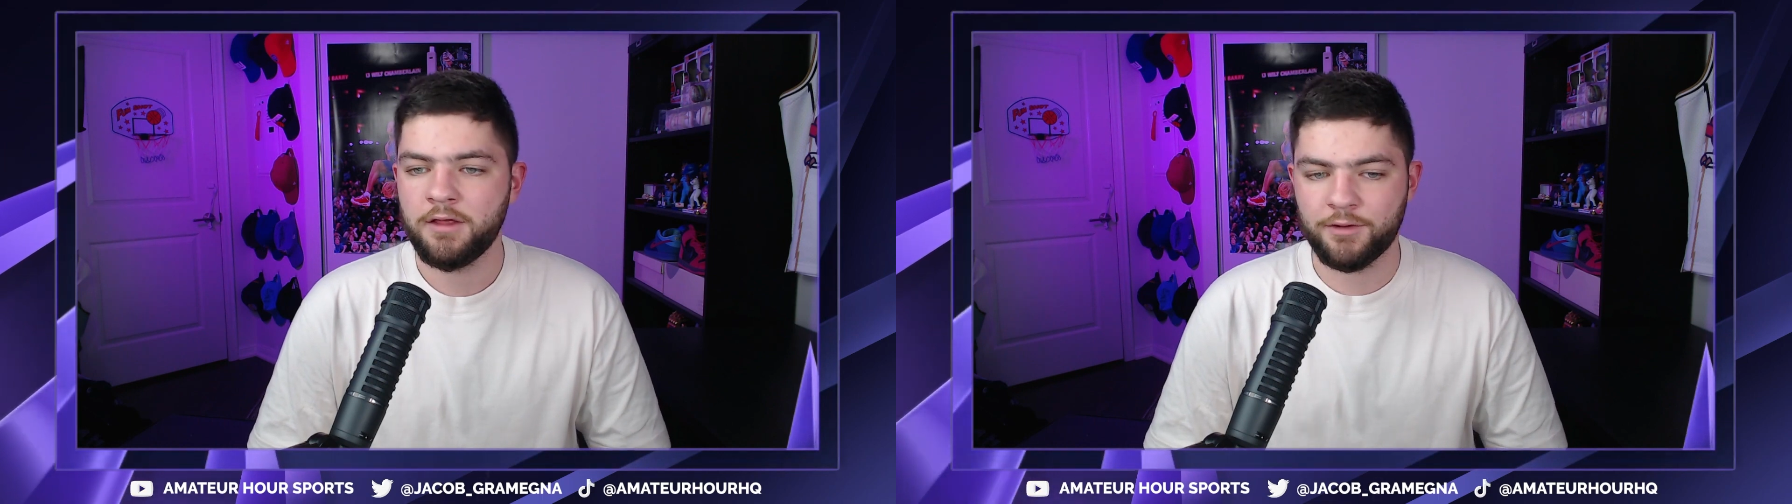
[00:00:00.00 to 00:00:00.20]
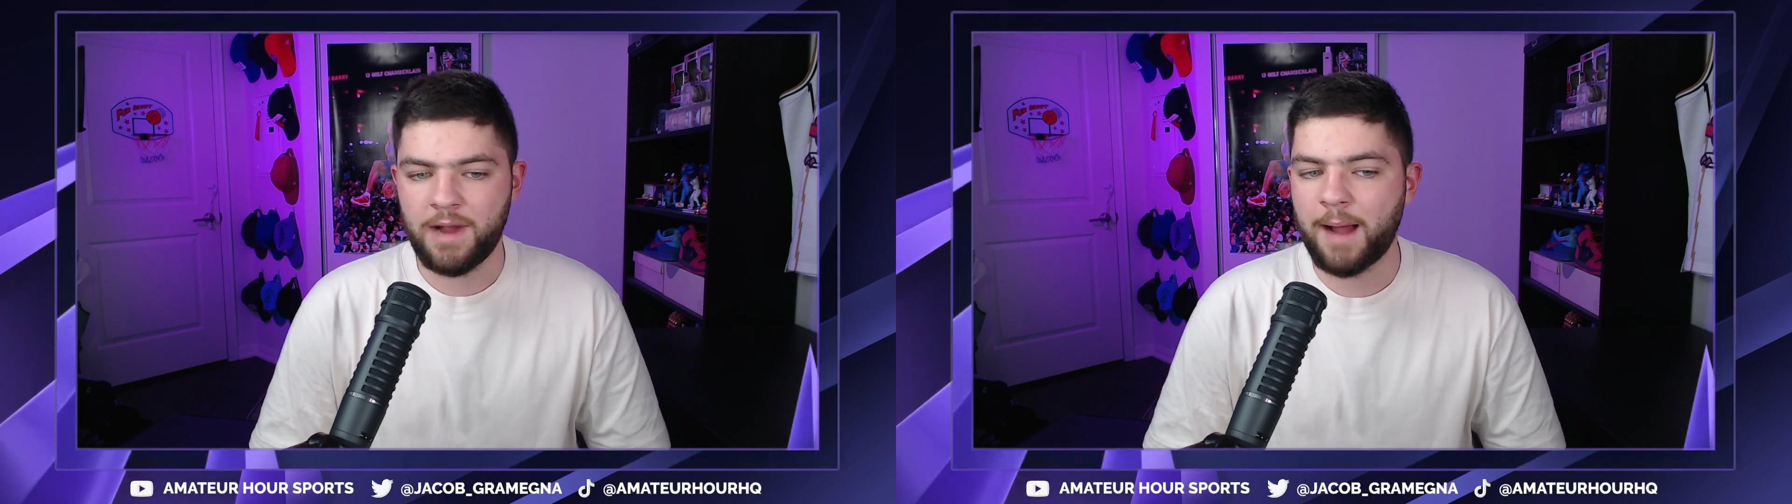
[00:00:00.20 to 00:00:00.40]

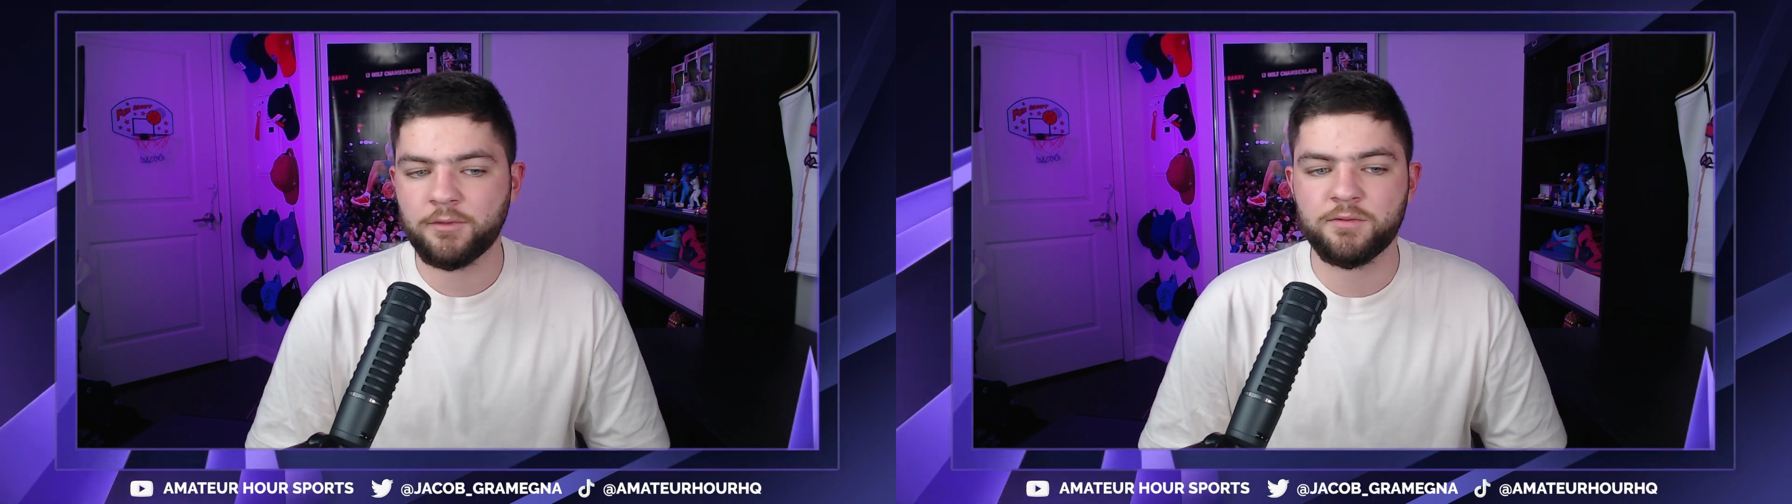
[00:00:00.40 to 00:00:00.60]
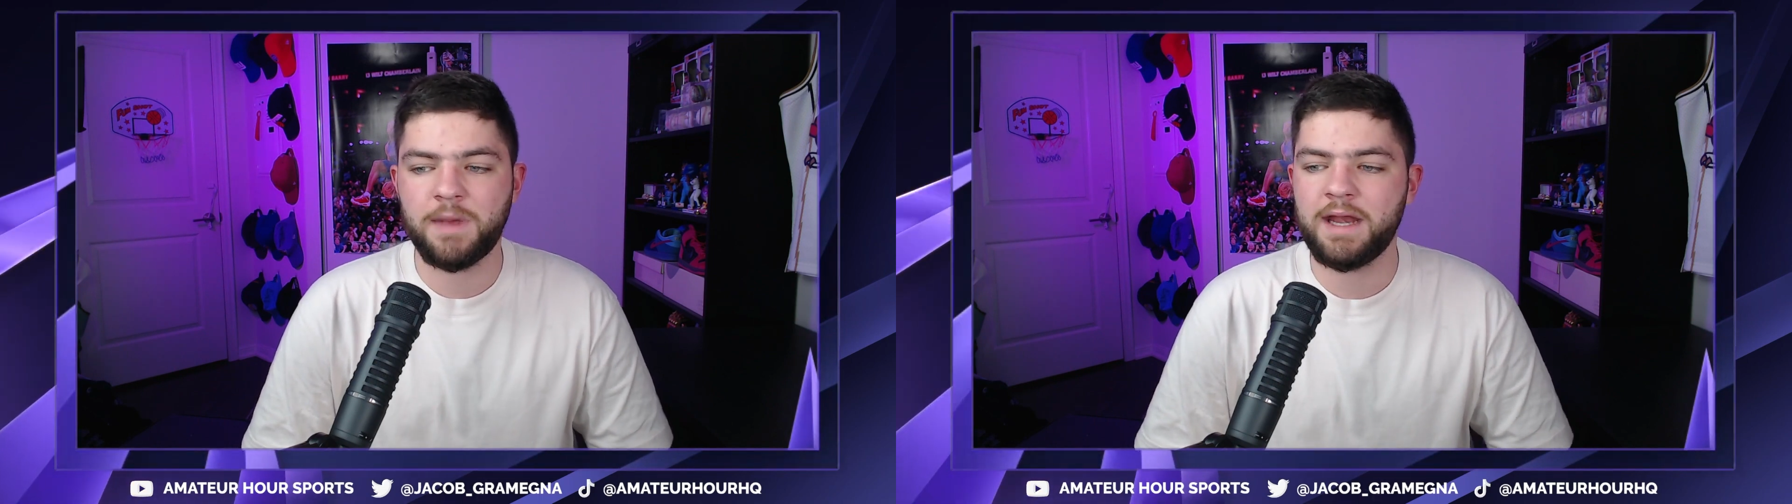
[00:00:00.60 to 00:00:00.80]
The
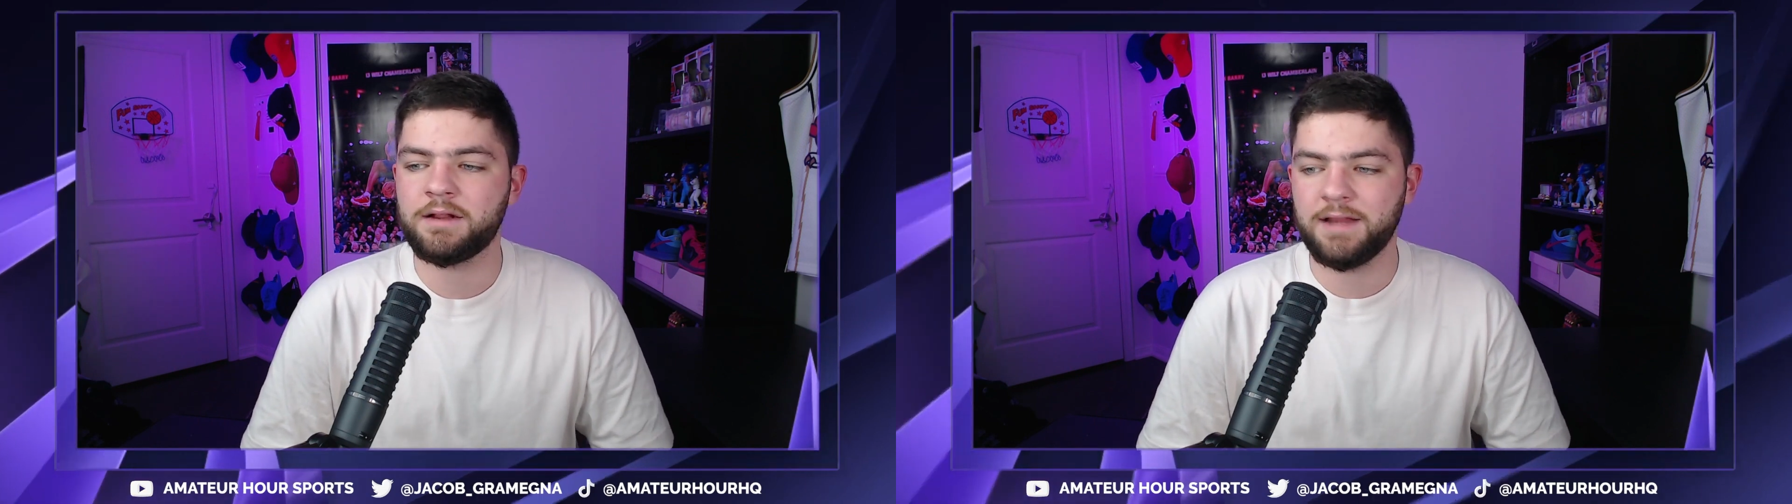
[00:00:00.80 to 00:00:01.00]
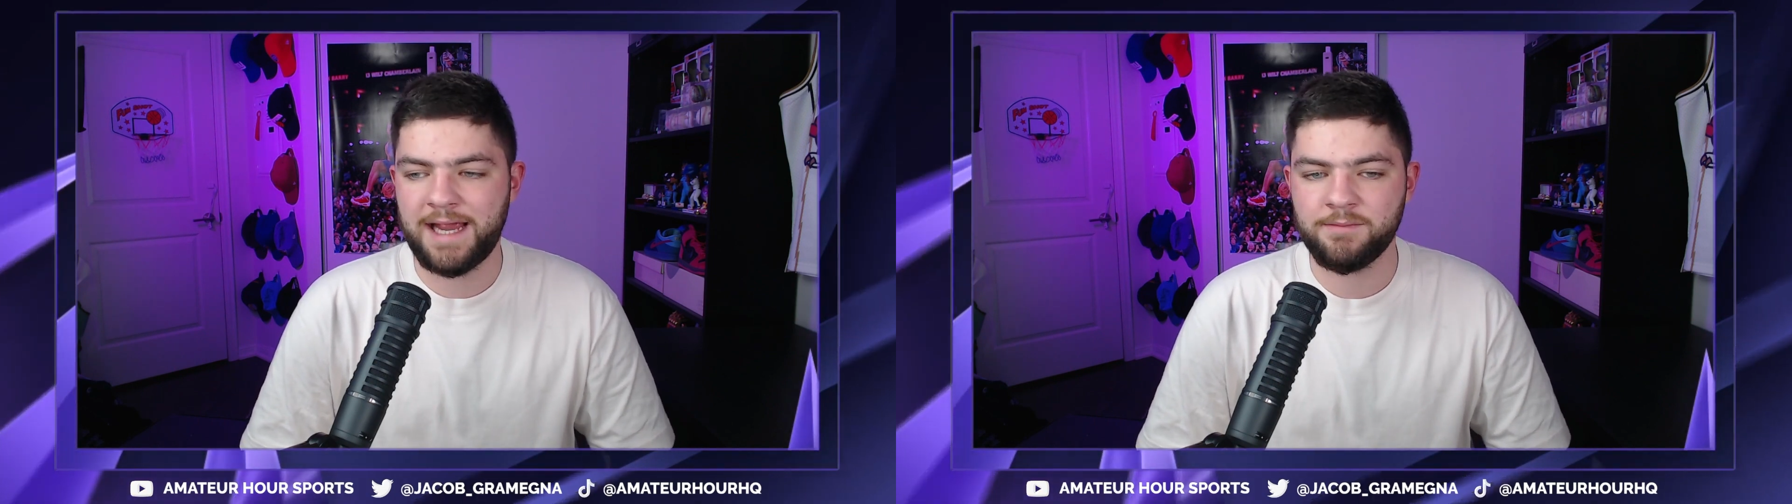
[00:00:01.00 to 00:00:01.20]
Raptors made
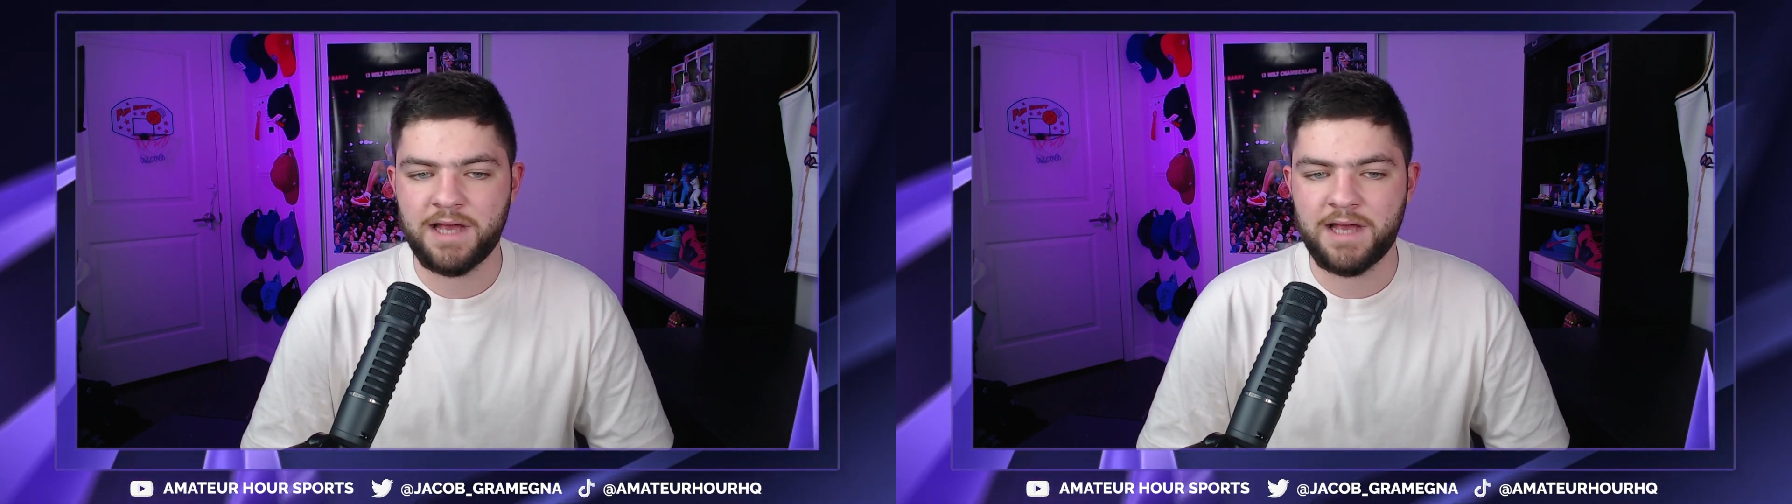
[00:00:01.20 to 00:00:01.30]
claims